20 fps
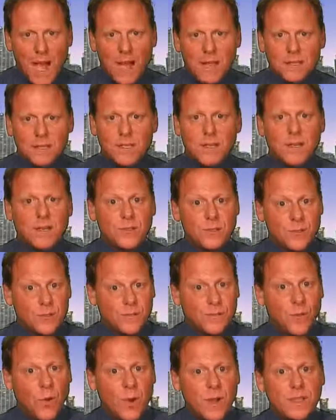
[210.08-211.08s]
consonants
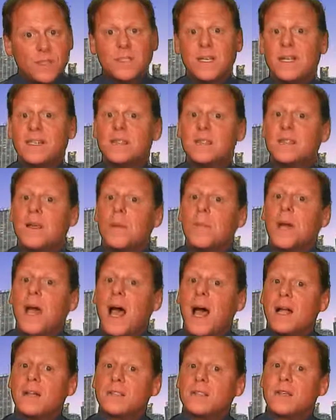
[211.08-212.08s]
are voiced and some
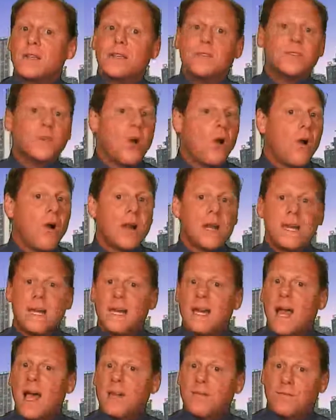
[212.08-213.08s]
consonants are
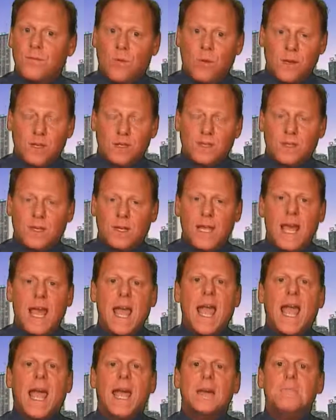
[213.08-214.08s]
not voiced.
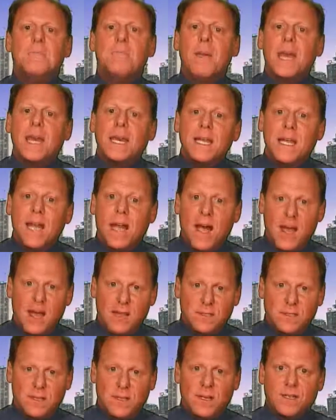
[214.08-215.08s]
And many
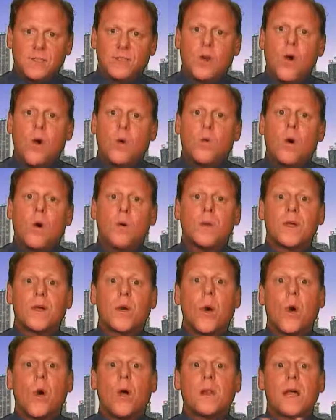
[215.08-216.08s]
consonants are what we
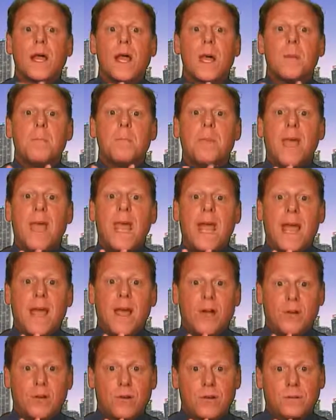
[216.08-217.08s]
call
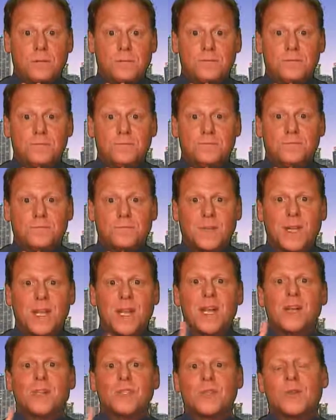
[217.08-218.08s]
paired.
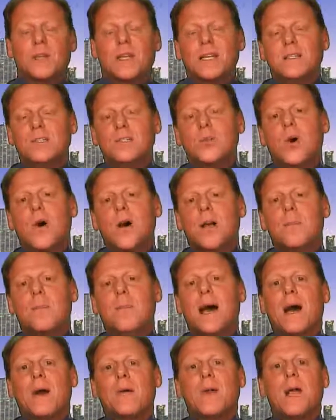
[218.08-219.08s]
So let's talk
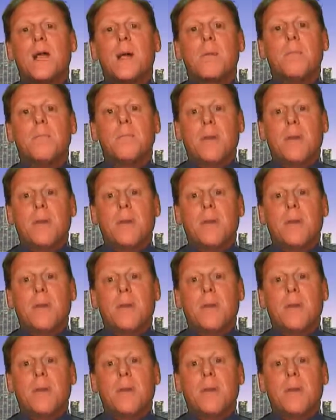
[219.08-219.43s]
about